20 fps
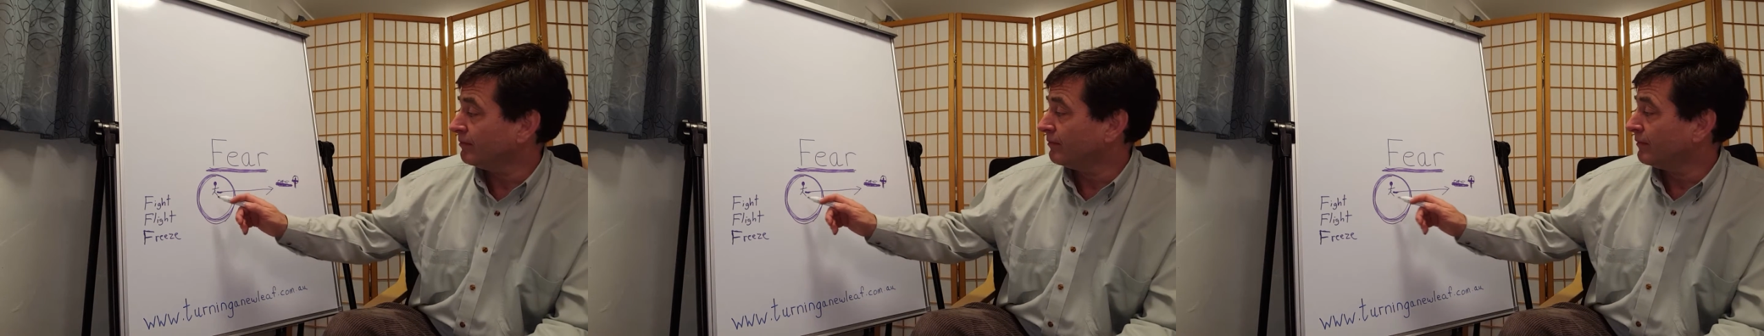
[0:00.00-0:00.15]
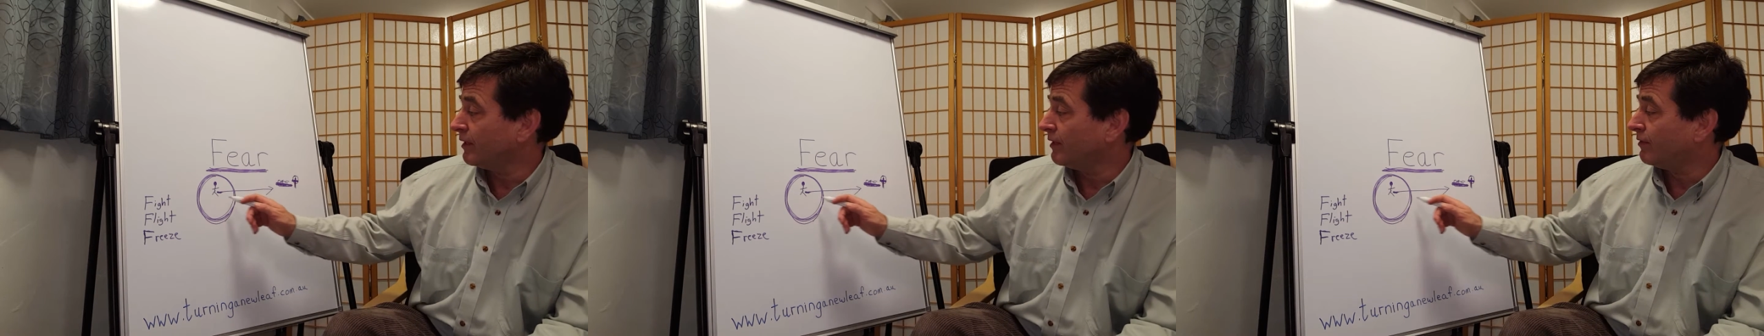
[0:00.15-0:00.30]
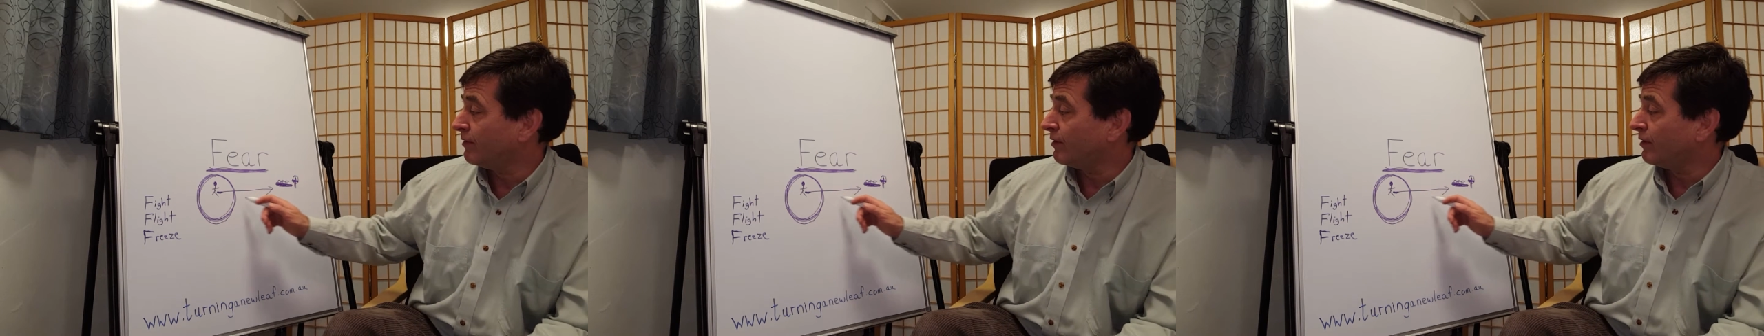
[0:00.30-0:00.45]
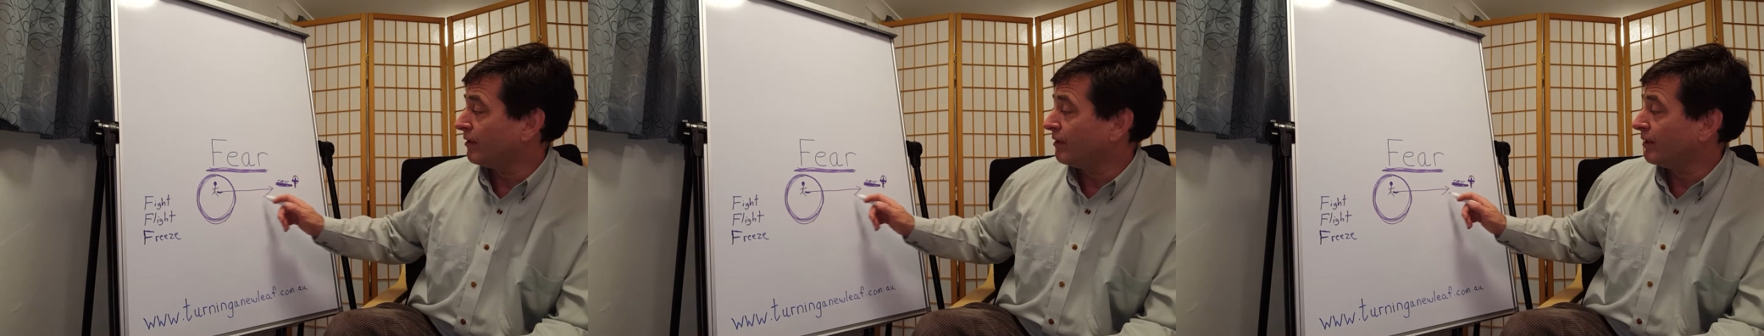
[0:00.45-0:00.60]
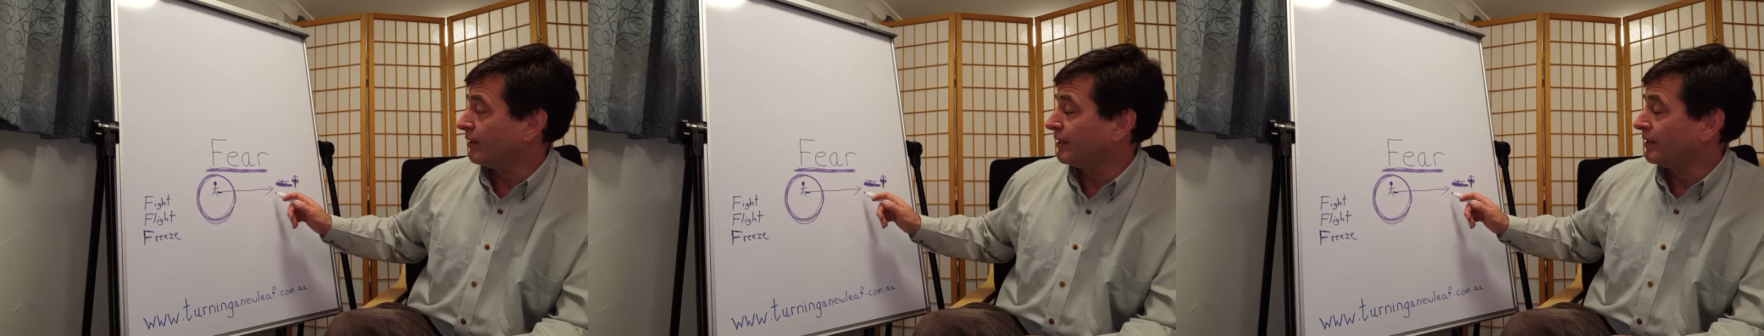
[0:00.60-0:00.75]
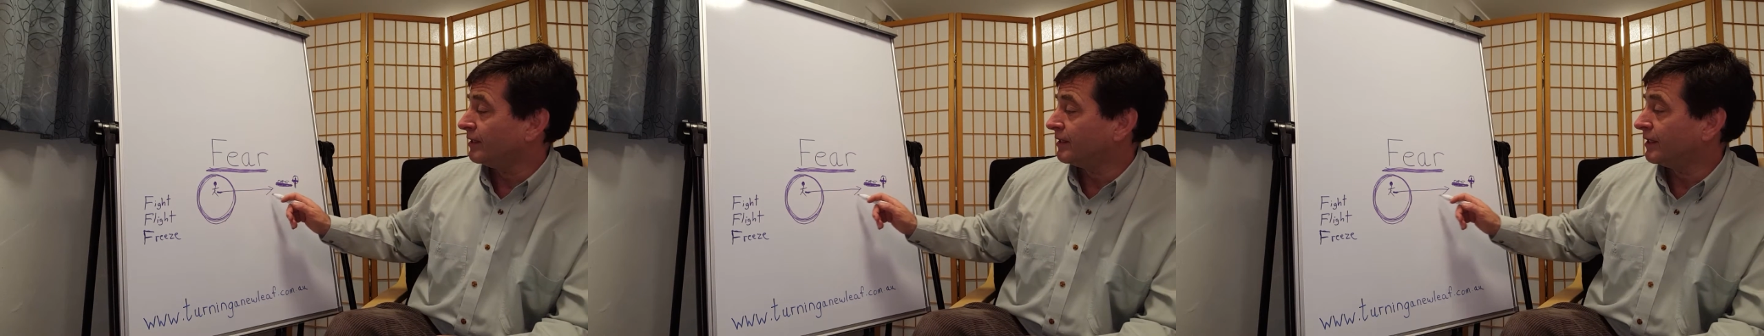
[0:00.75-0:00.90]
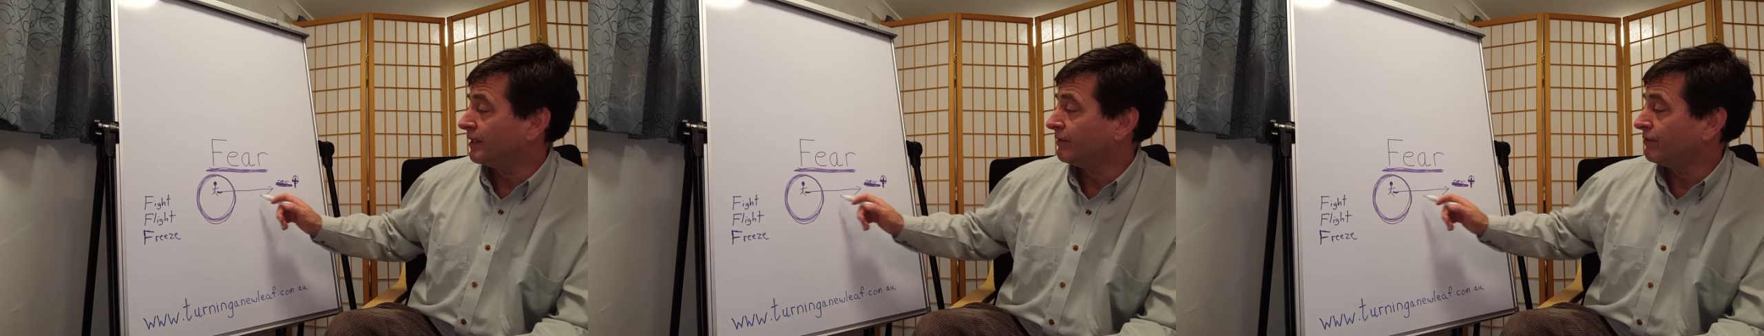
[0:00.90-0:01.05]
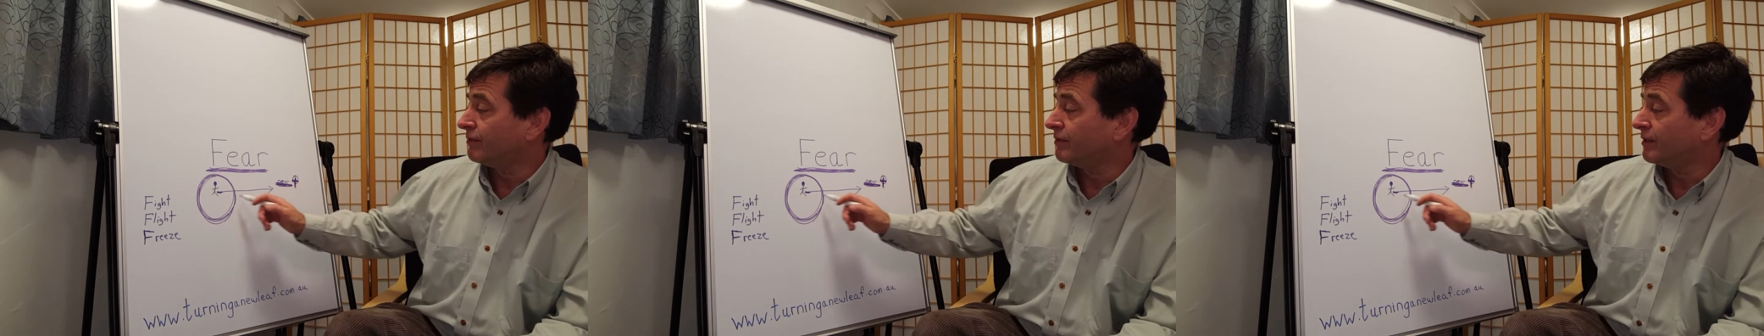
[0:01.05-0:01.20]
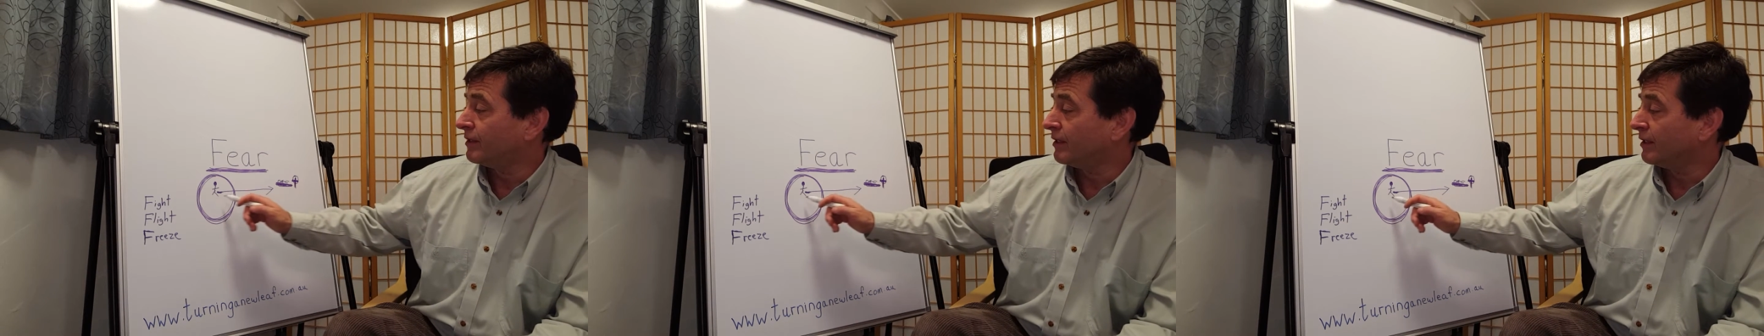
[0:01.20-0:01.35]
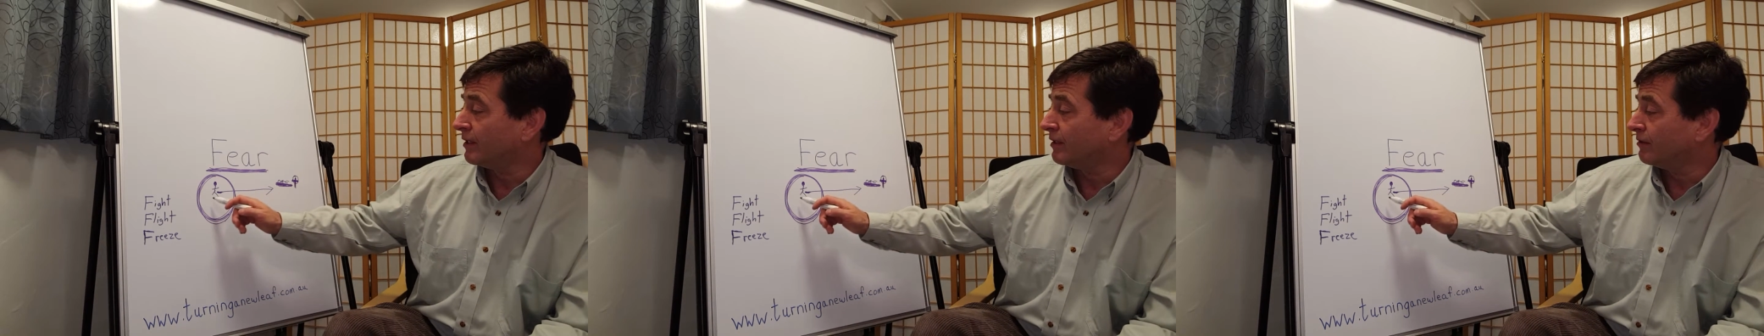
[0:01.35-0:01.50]
You've got all these gifts
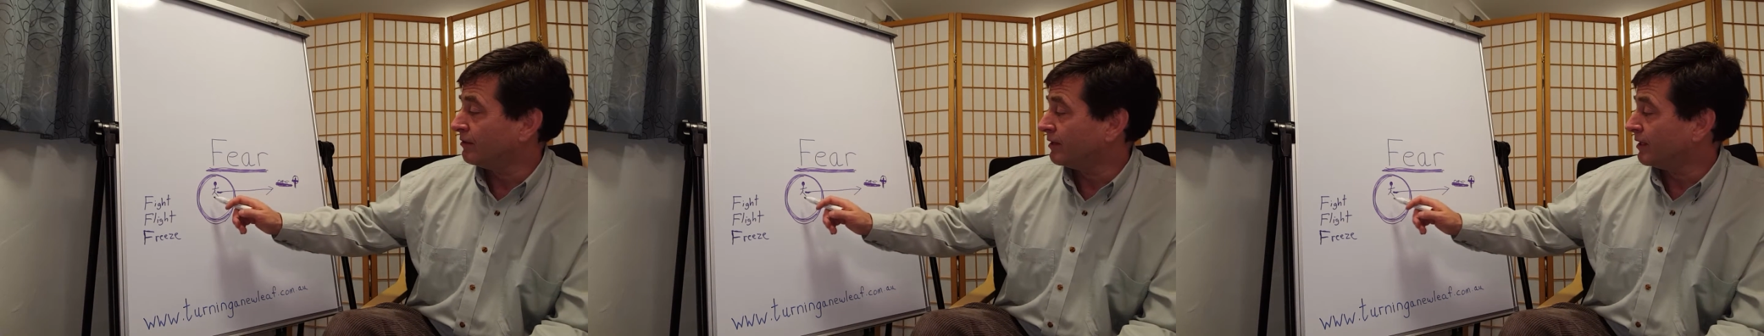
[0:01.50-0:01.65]
to lose,